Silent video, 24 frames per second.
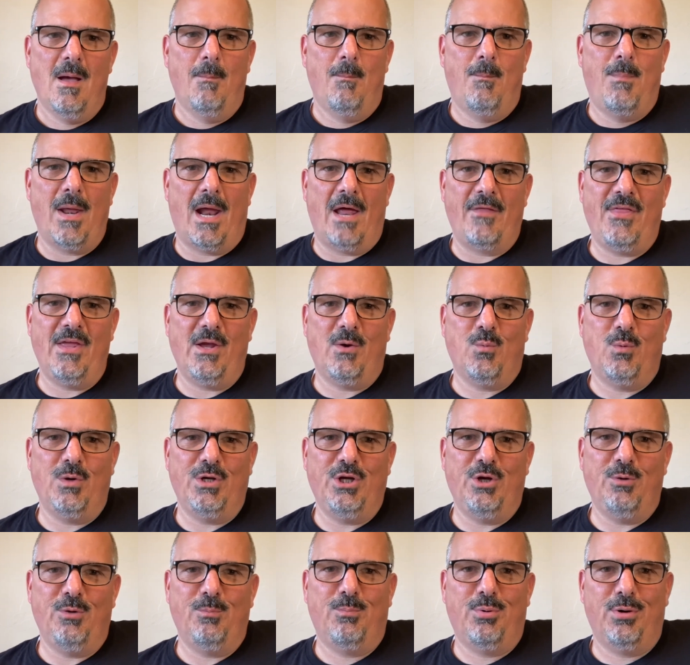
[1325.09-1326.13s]
But I think when
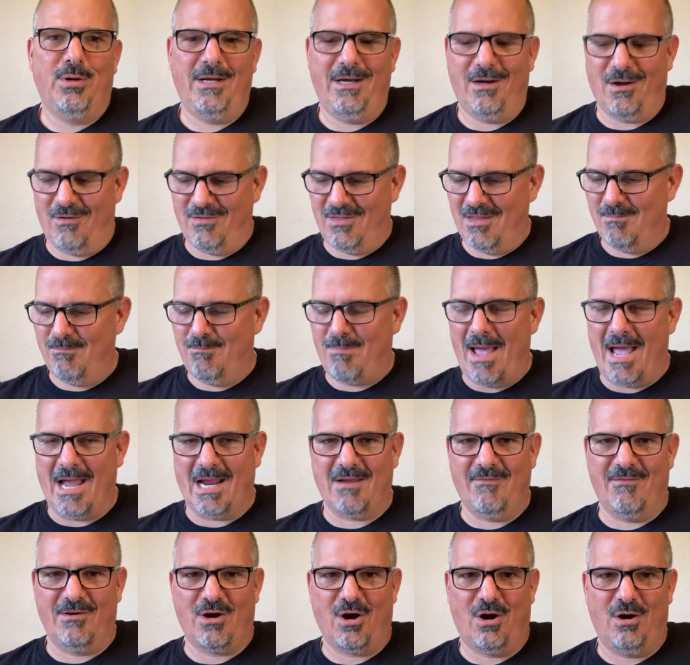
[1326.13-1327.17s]
you put it on the back
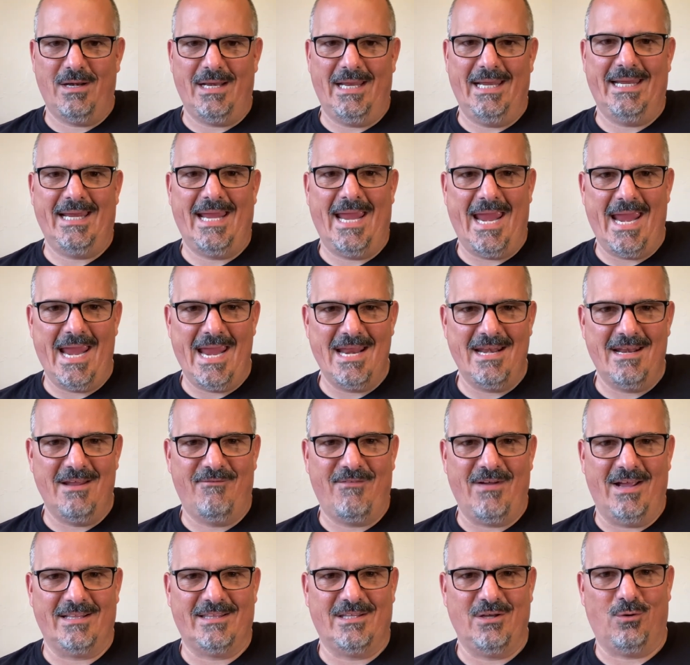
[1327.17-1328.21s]
of a card, it can
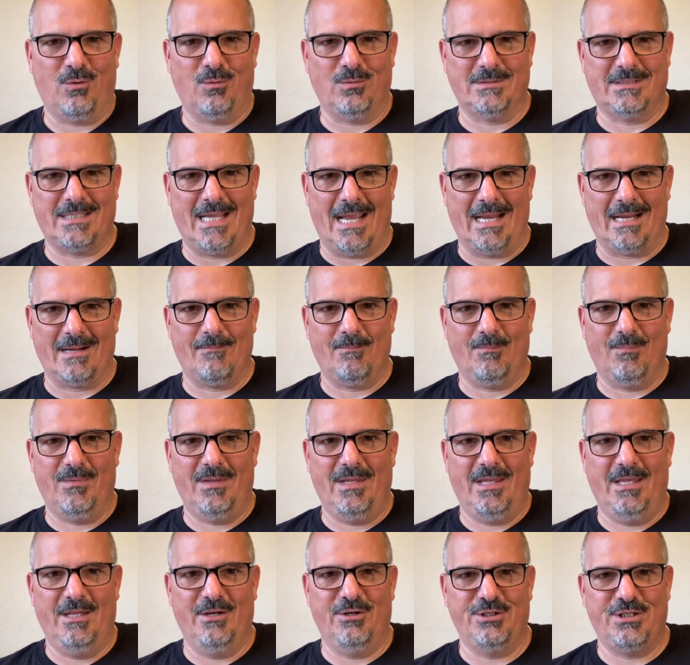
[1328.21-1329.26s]
affect the whole deck
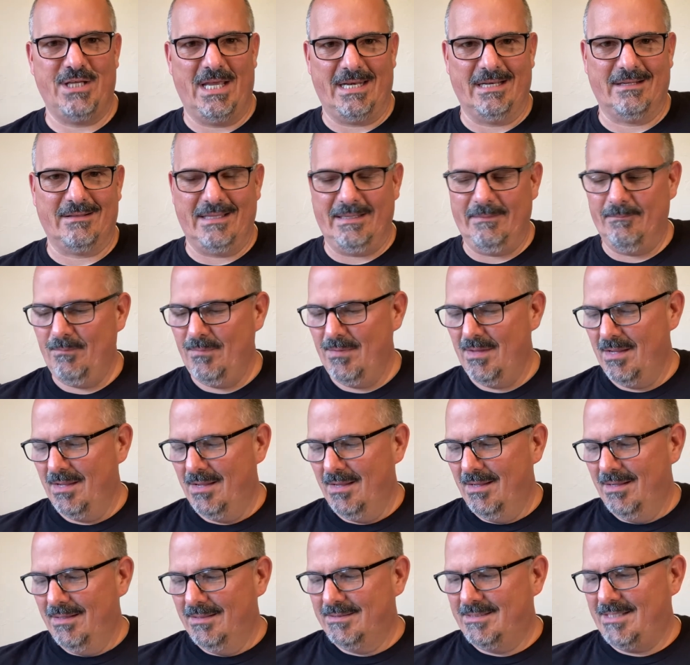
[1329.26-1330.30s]
energetically.
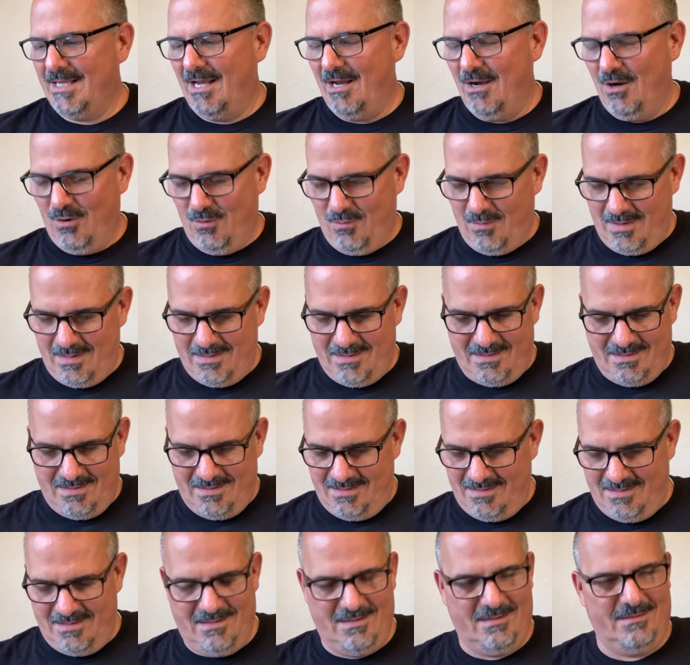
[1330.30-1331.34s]
So
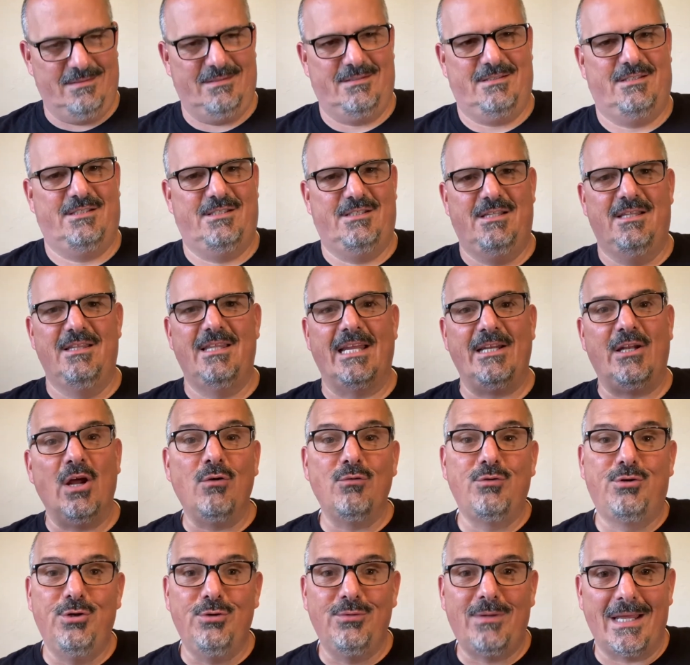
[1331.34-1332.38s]
they don't
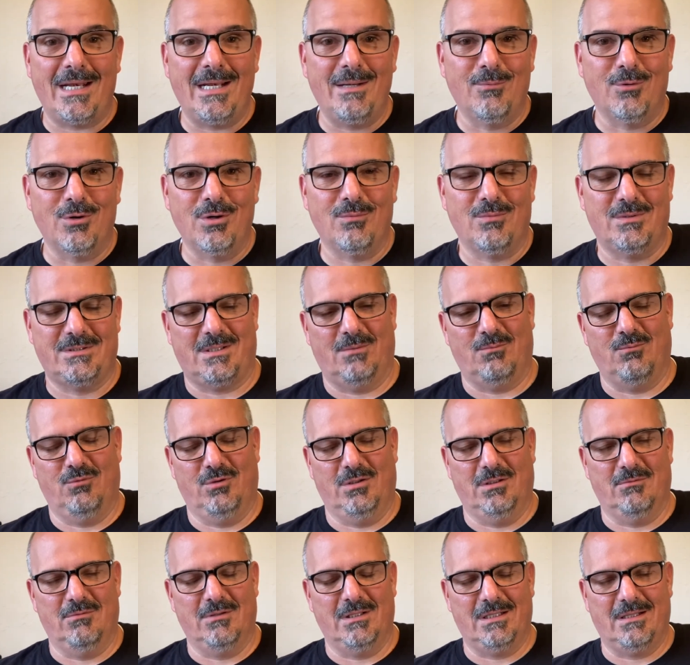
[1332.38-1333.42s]
do that anymore, which I'm
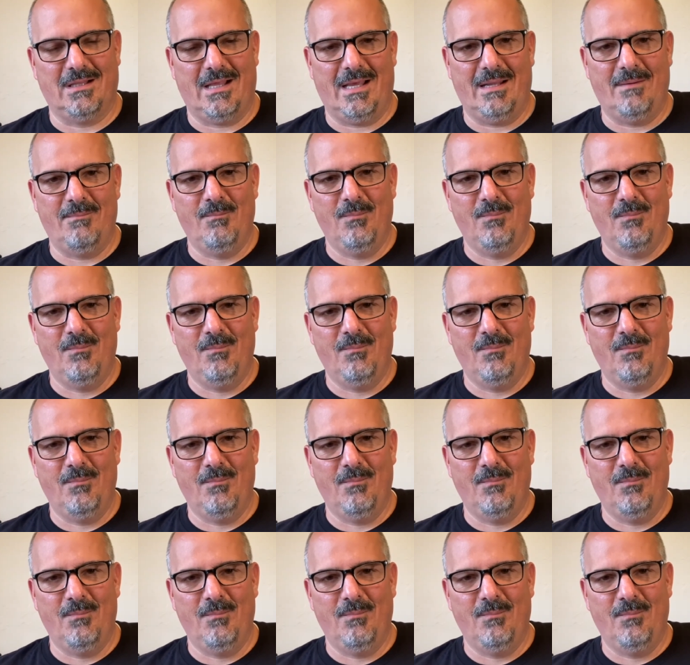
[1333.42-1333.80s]
really, really glad.